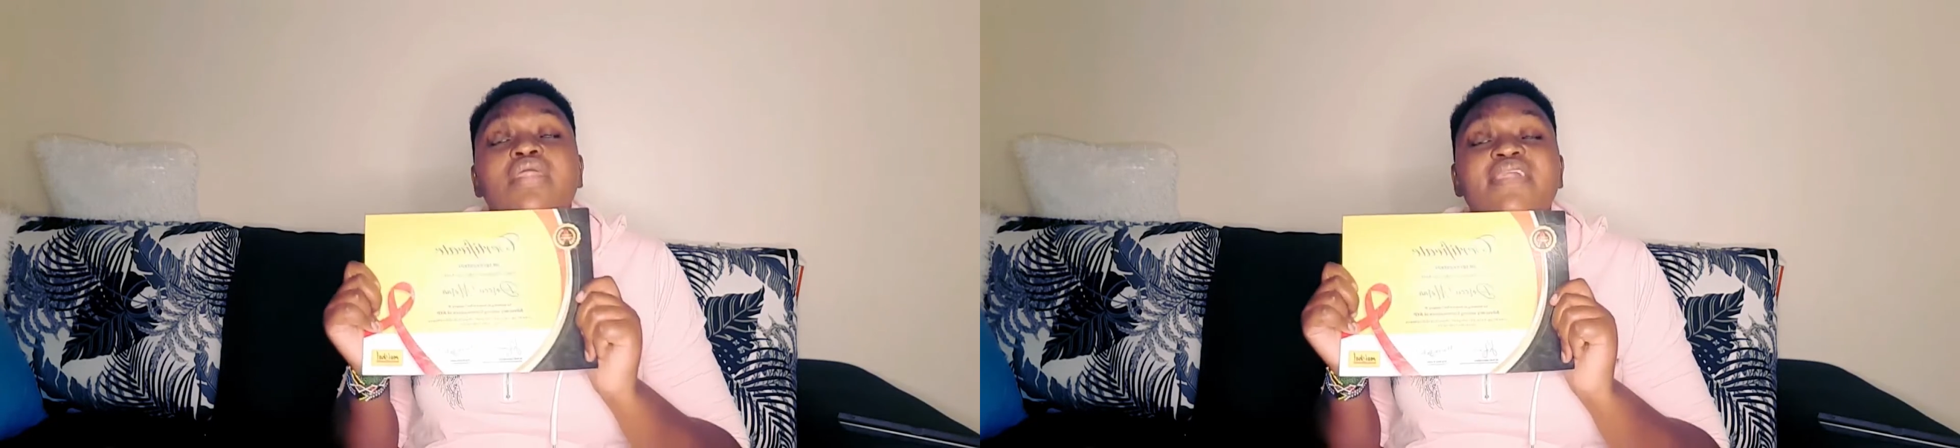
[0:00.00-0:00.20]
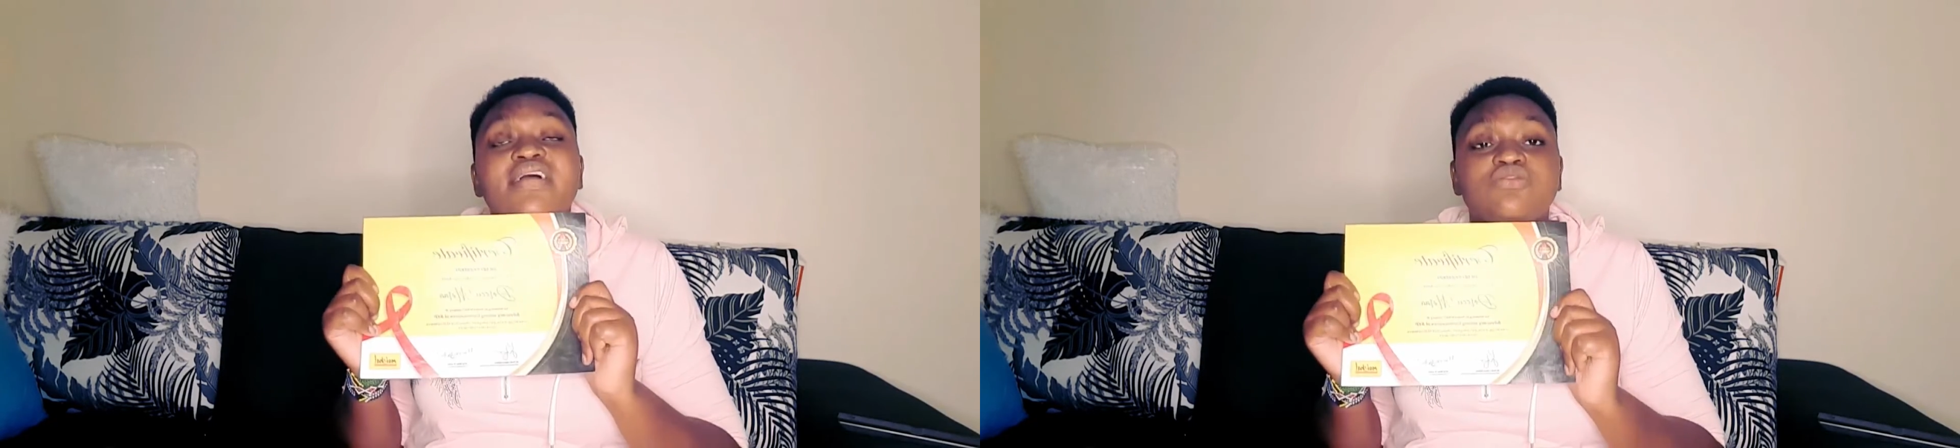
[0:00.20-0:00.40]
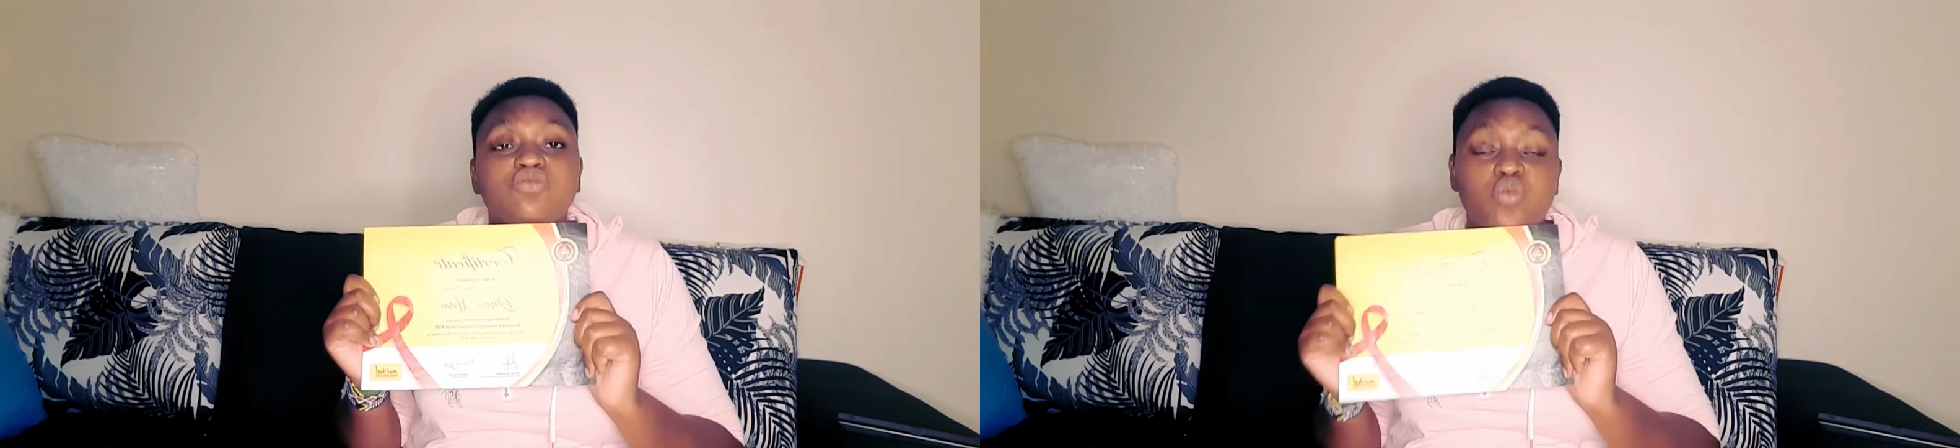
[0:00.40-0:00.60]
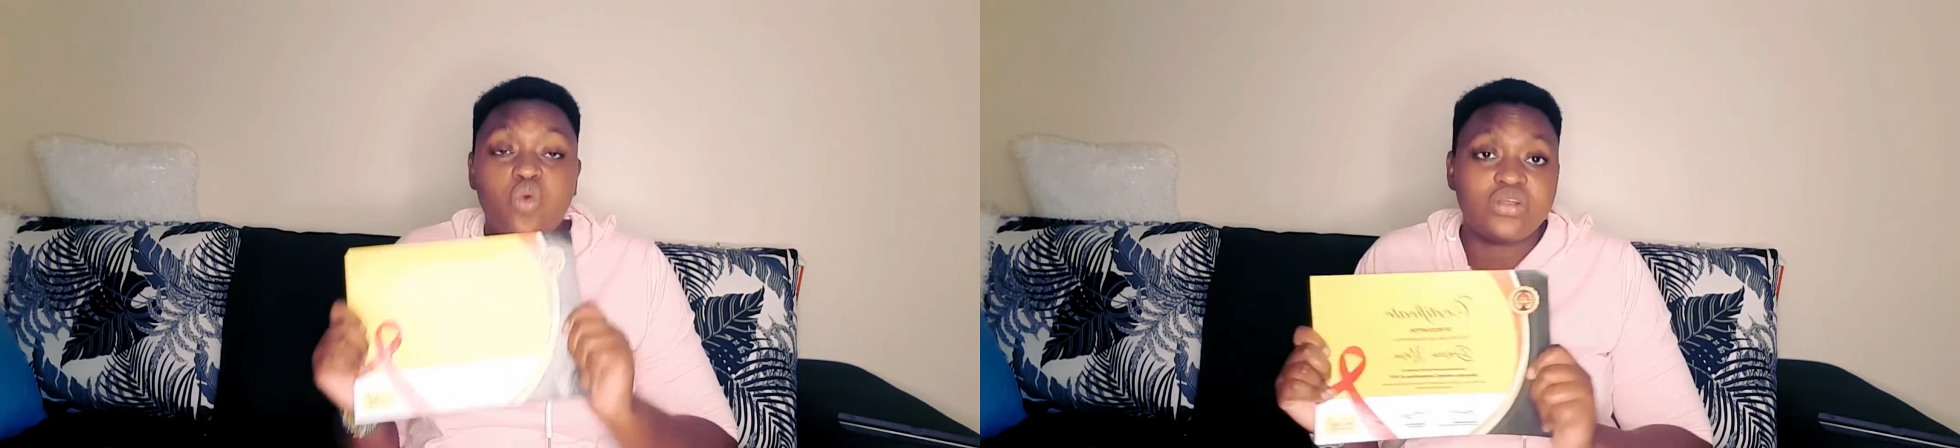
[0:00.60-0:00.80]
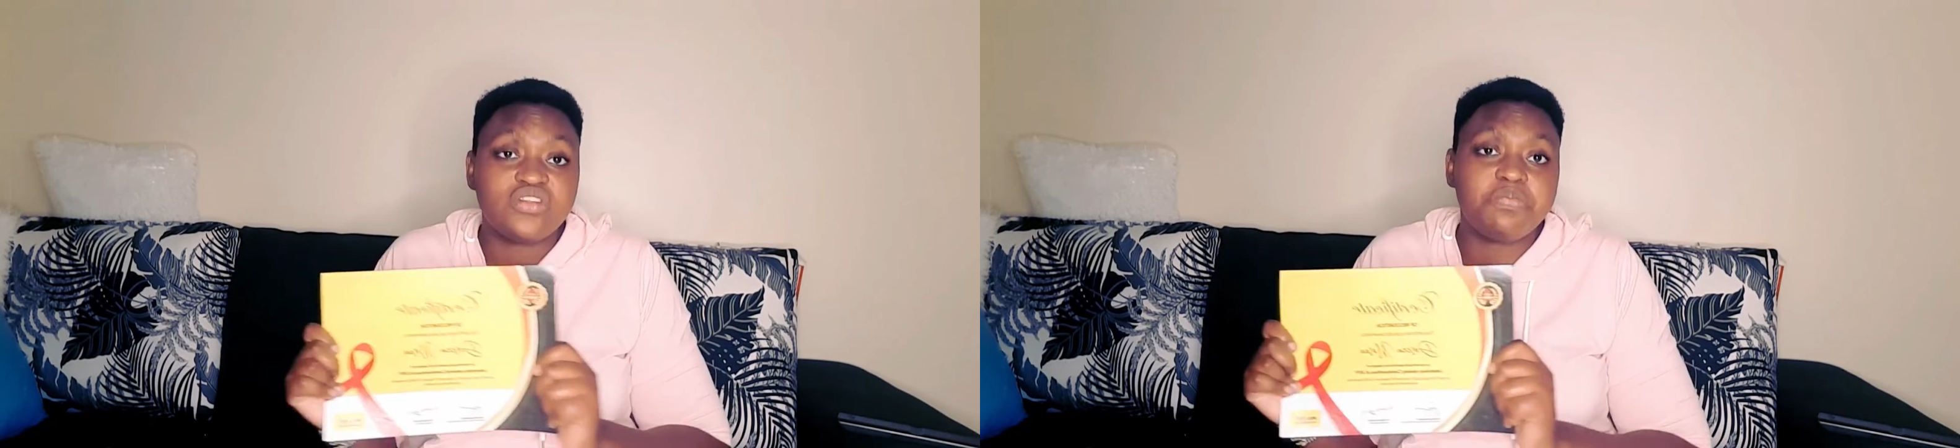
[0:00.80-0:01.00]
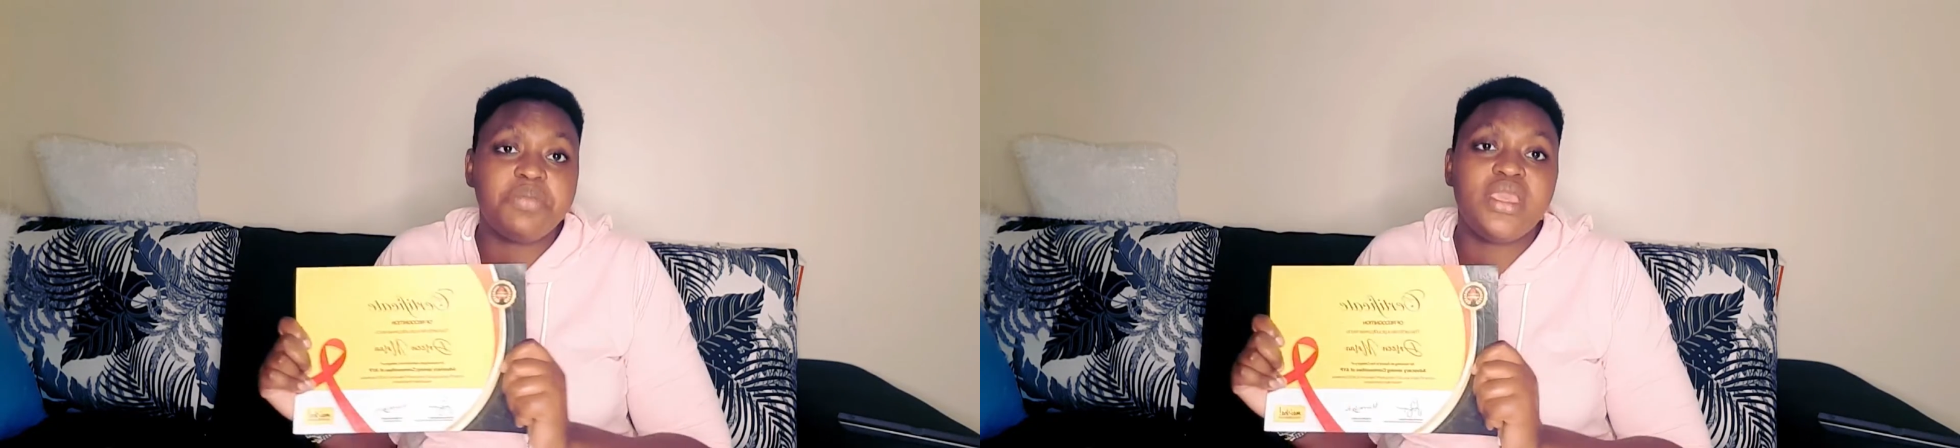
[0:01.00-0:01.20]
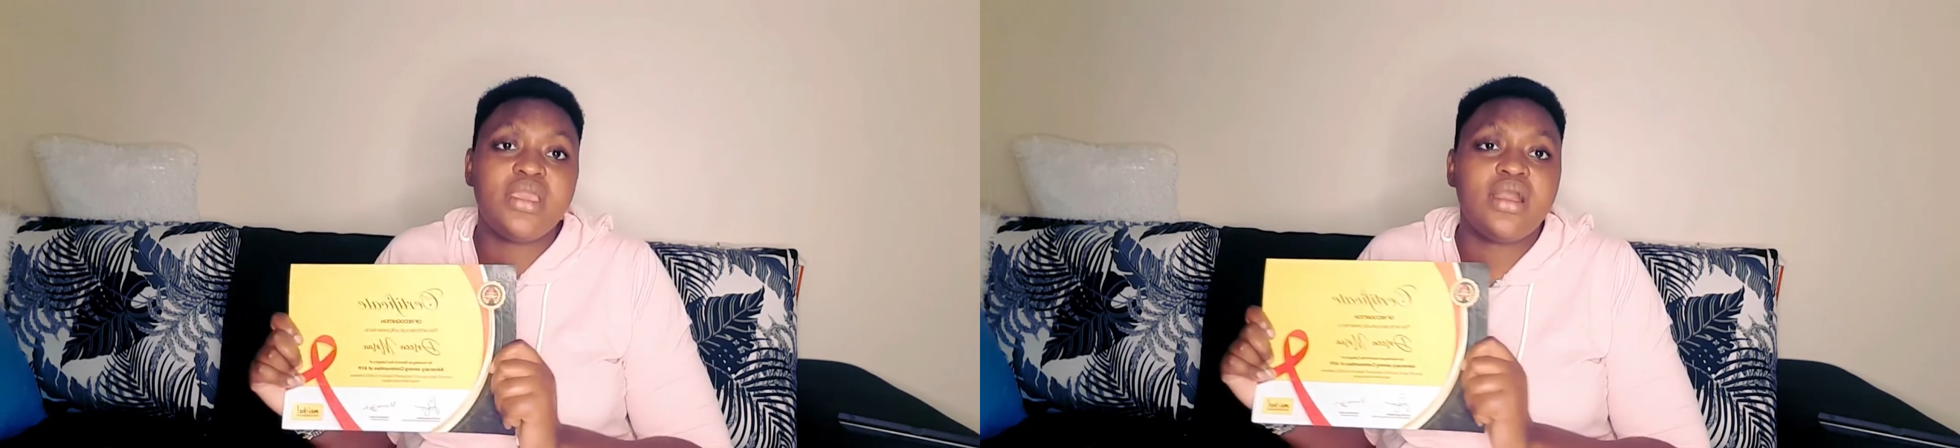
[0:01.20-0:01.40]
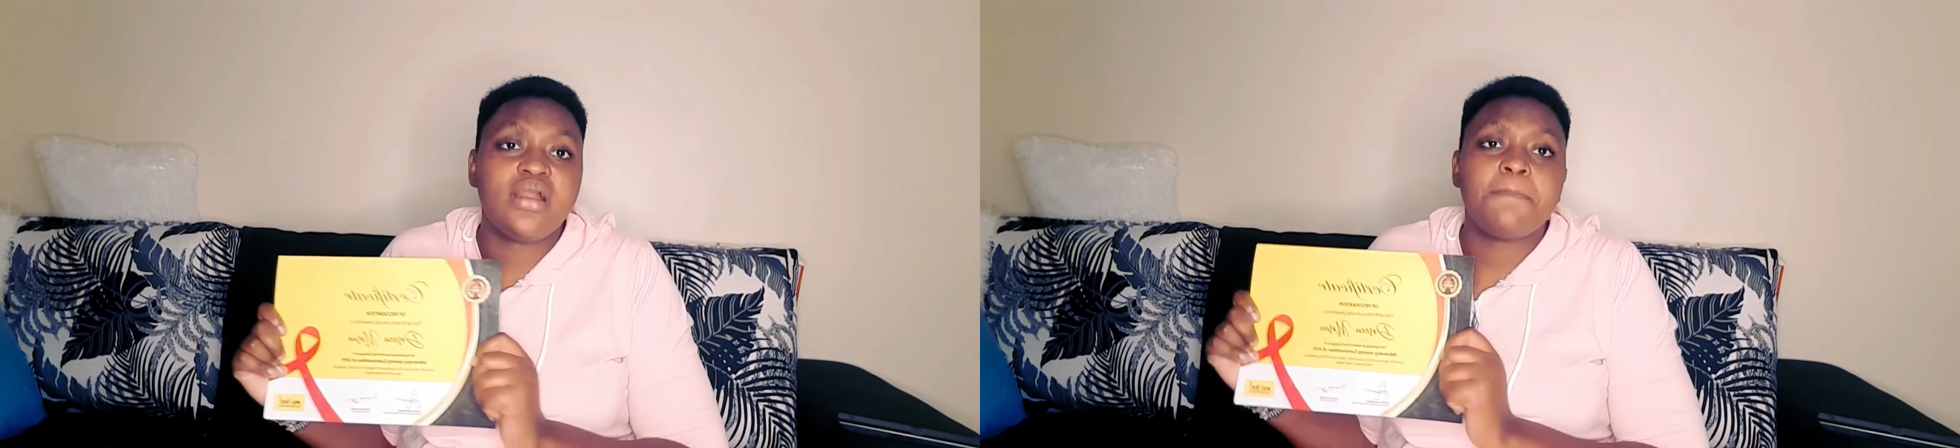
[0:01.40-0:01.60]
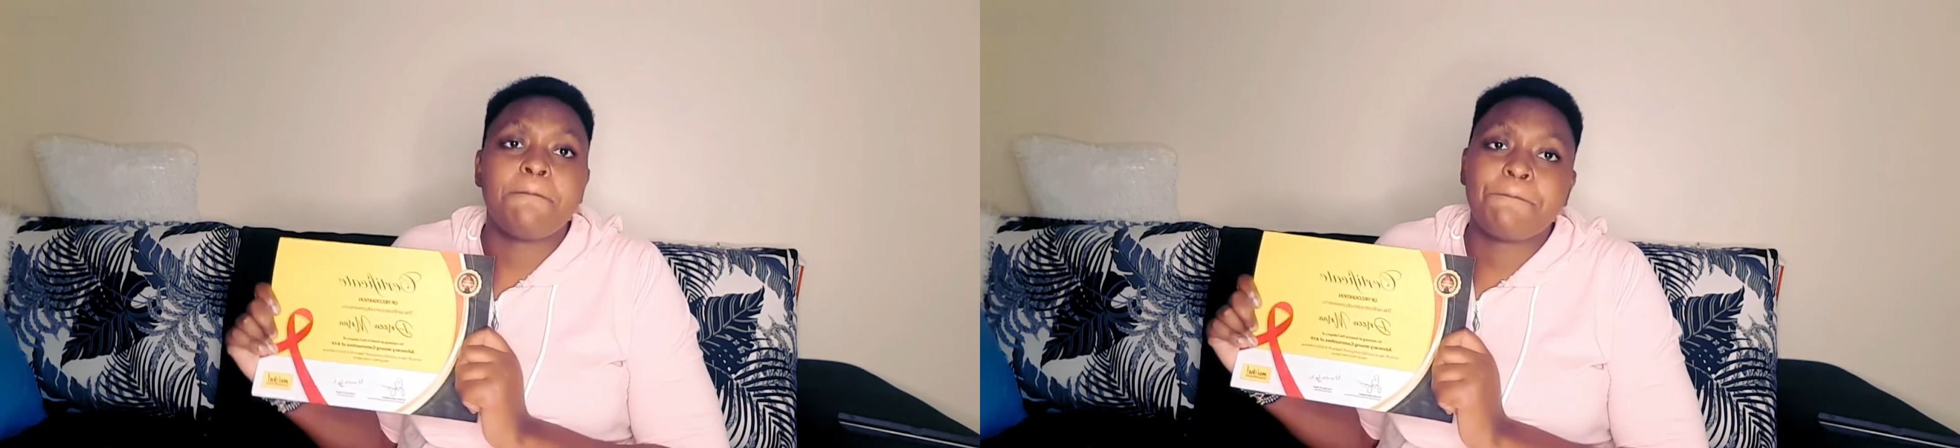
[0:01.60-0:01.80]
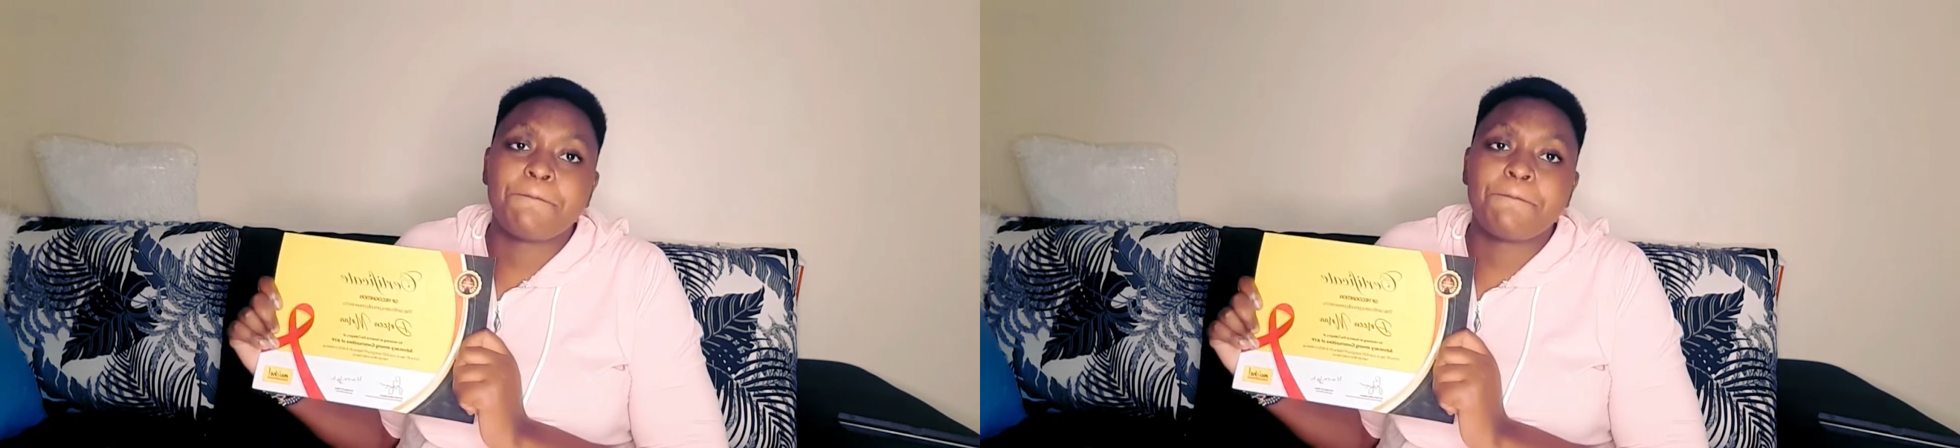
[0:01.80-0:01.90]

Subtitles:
that was being